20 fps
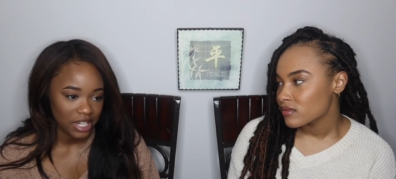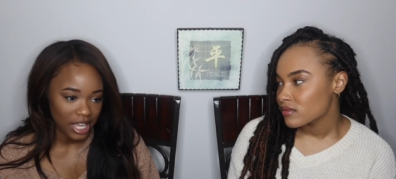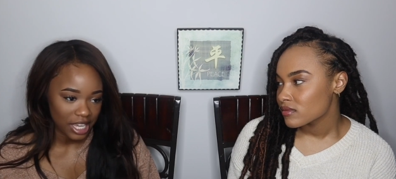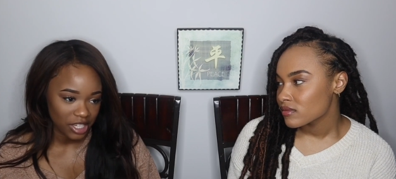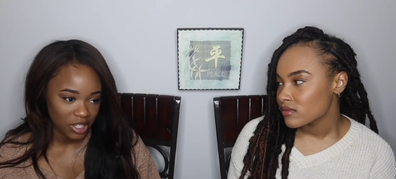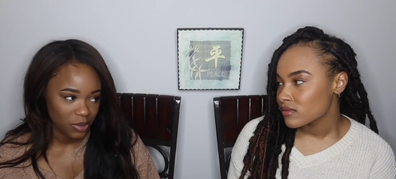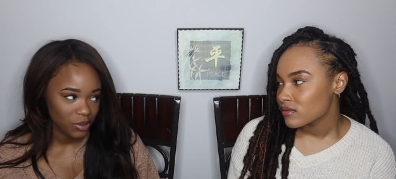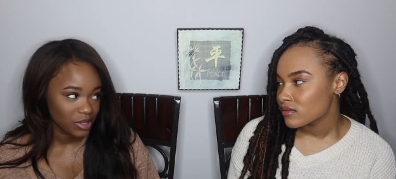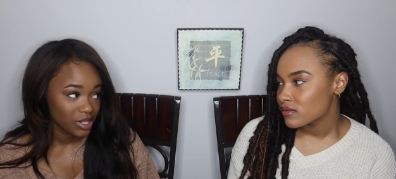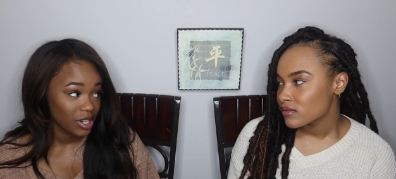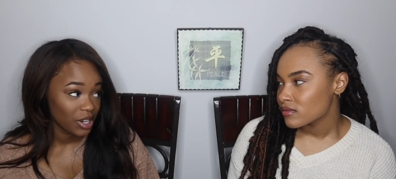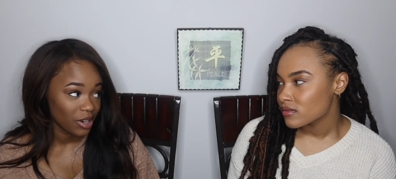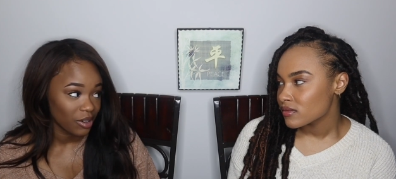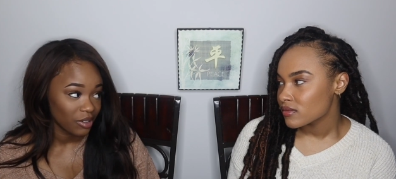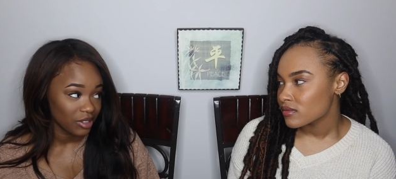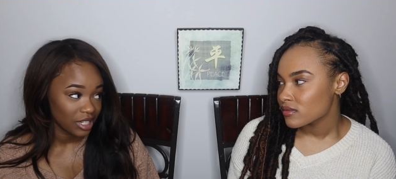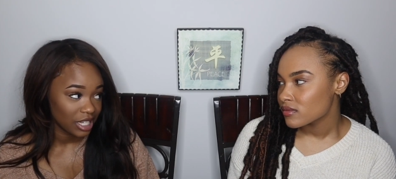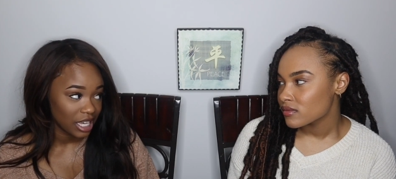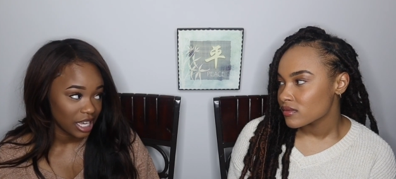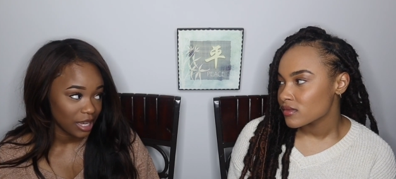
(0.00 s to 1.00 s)
Speaker 1: you was
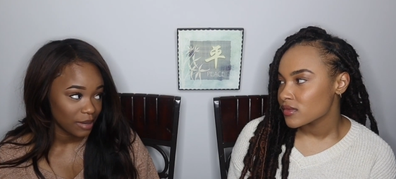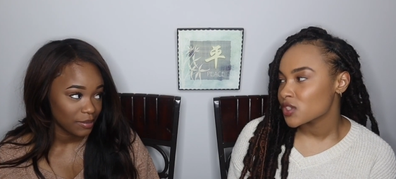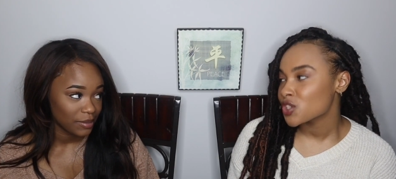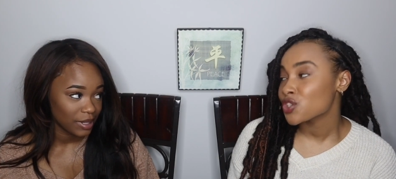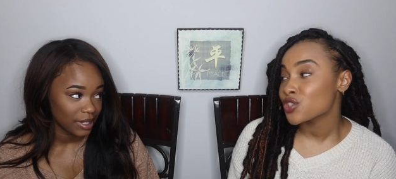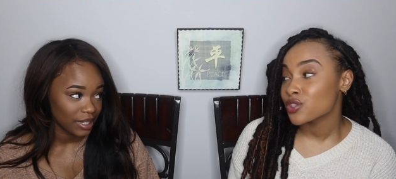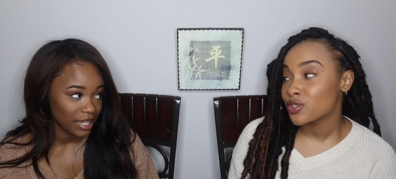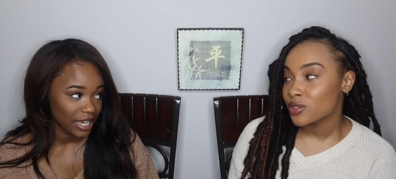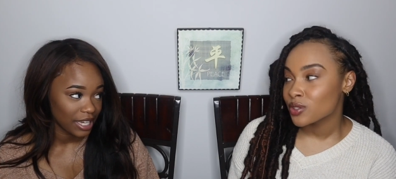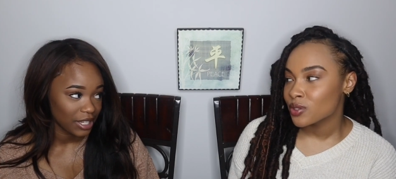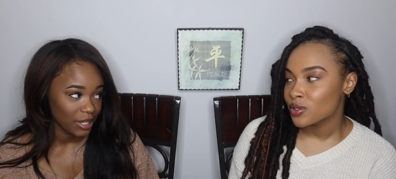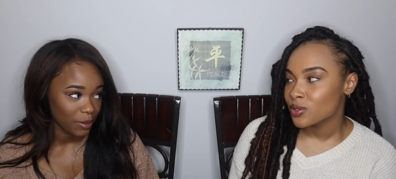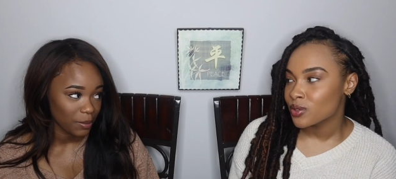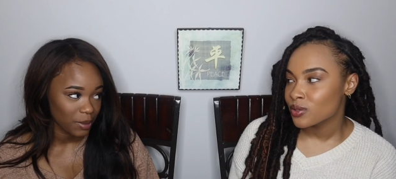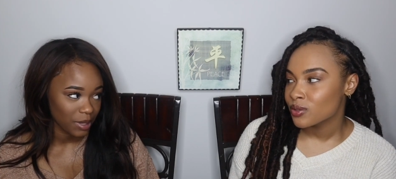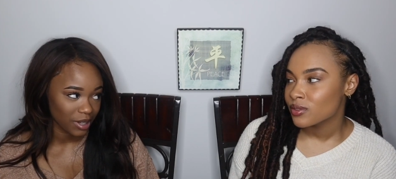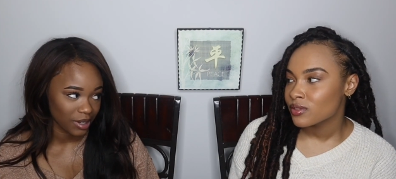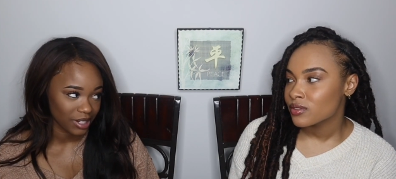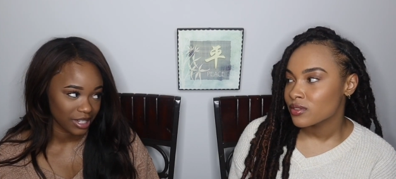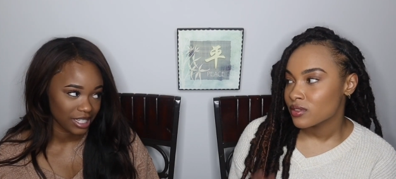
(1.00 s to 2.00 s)
growing up, true. And like your
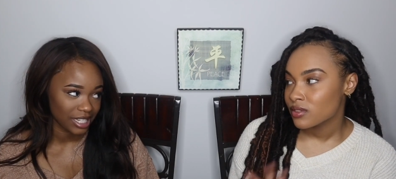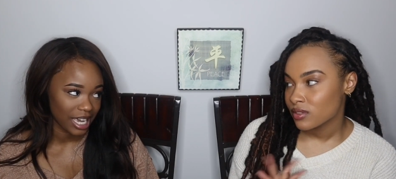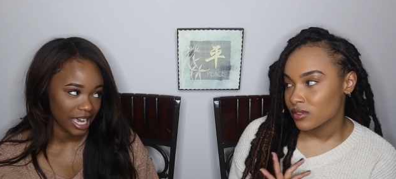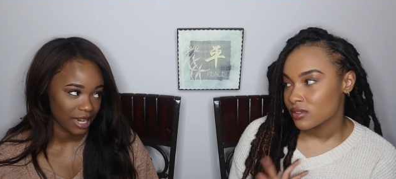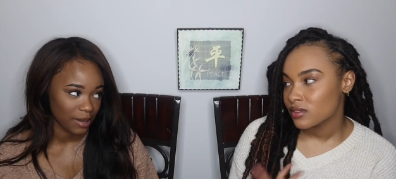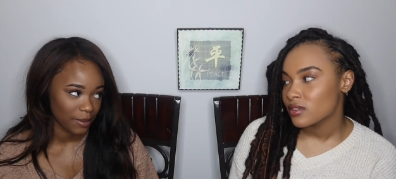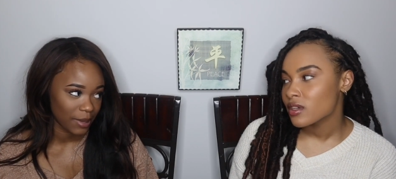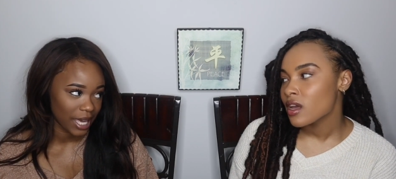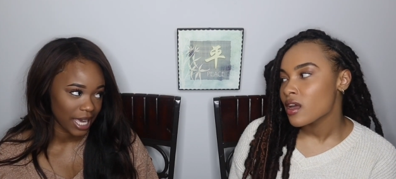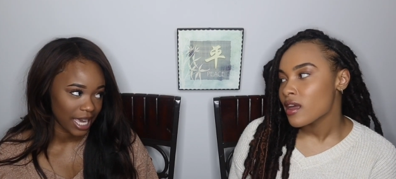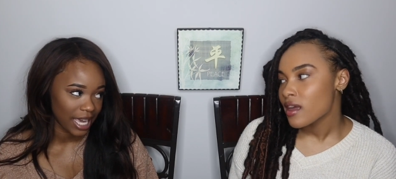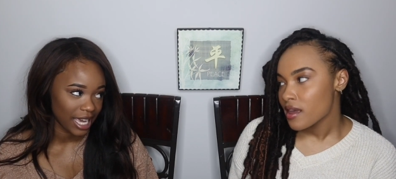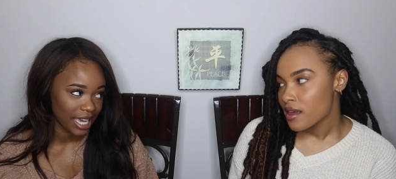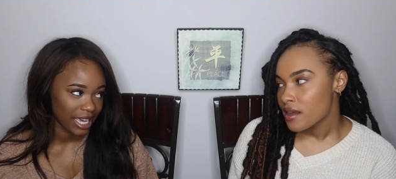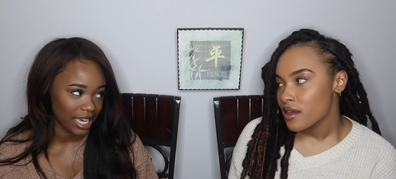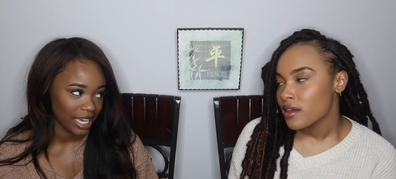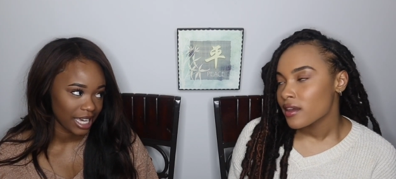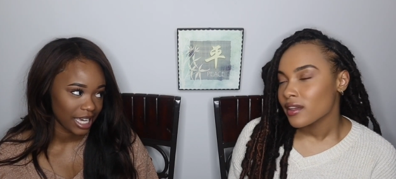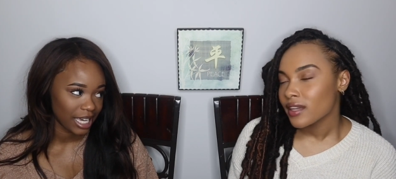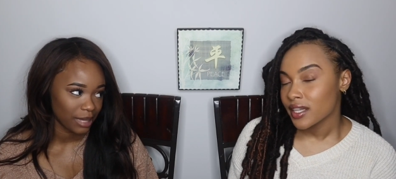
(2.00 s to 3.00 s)
parents had to
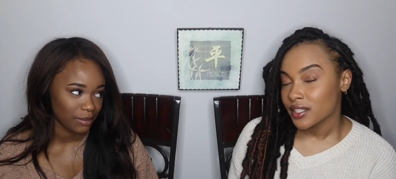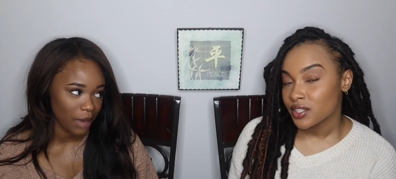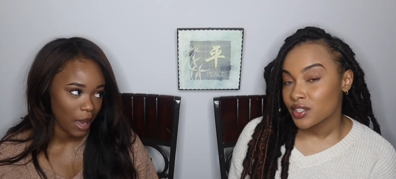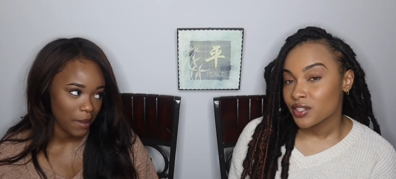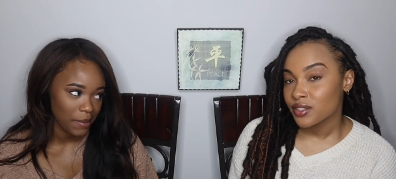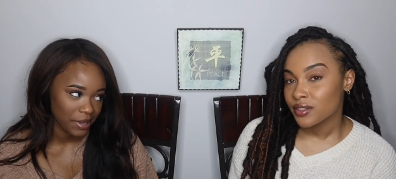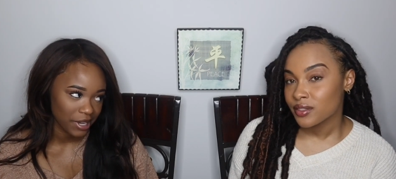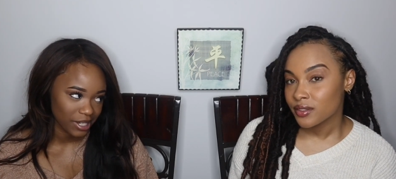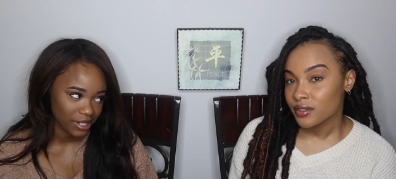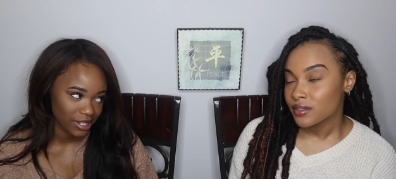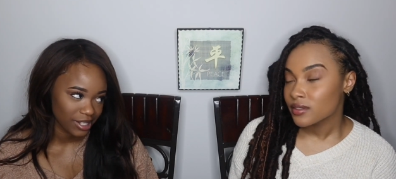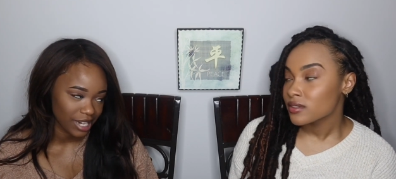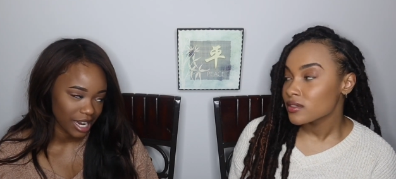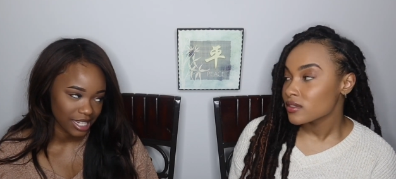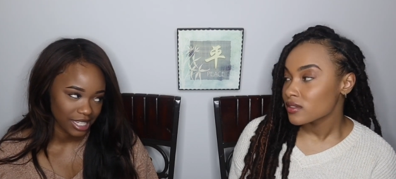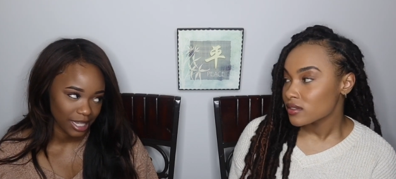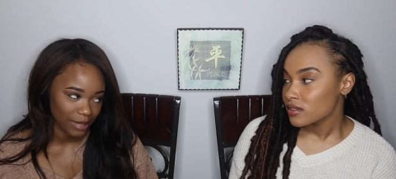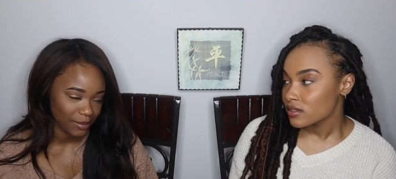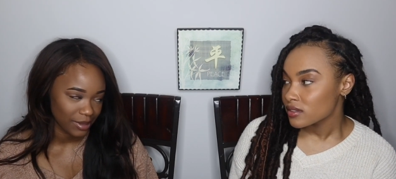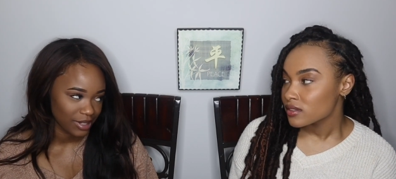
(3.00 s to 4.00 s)
pay. And that's my true. Parents was
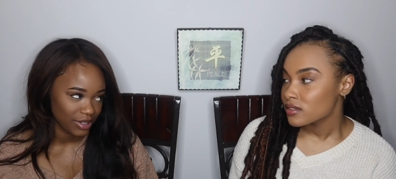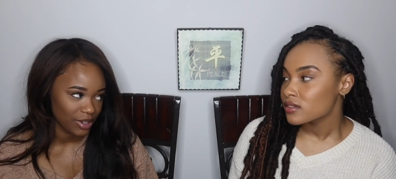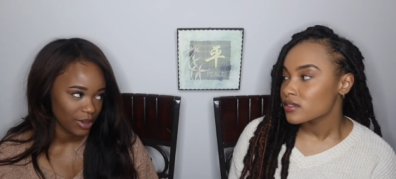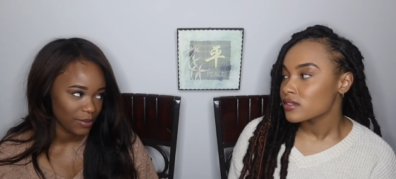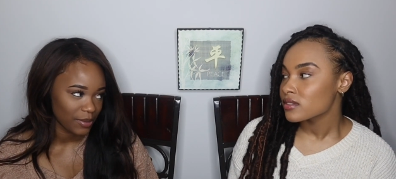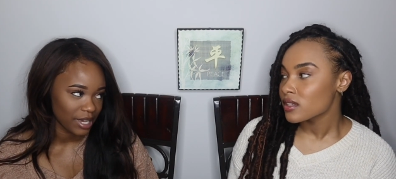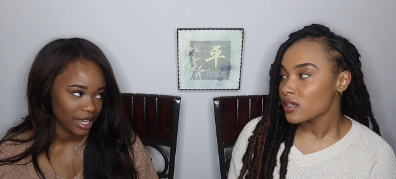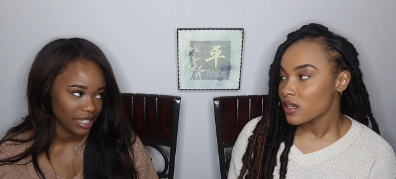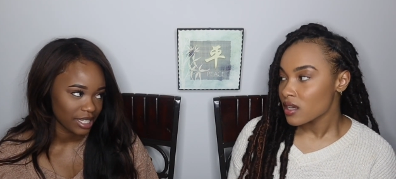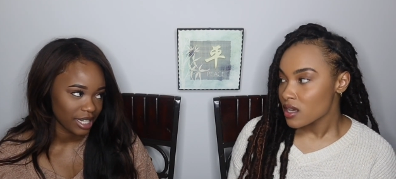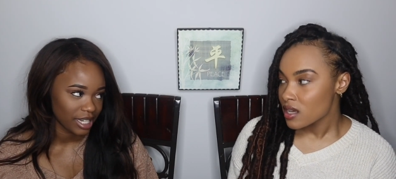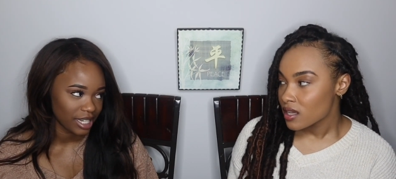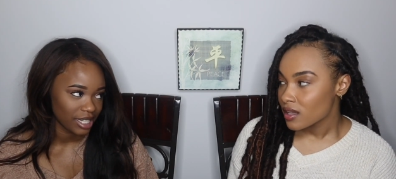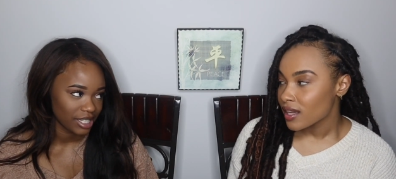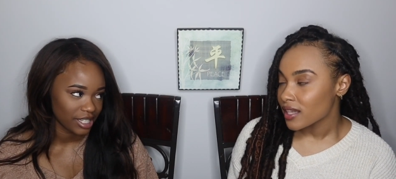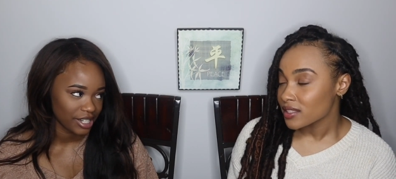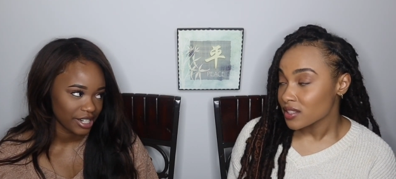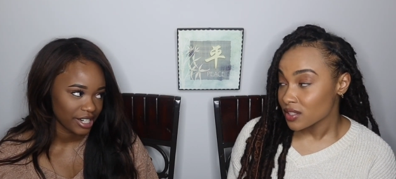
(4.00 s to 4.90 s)
not taking me to no Beyonce concert. That's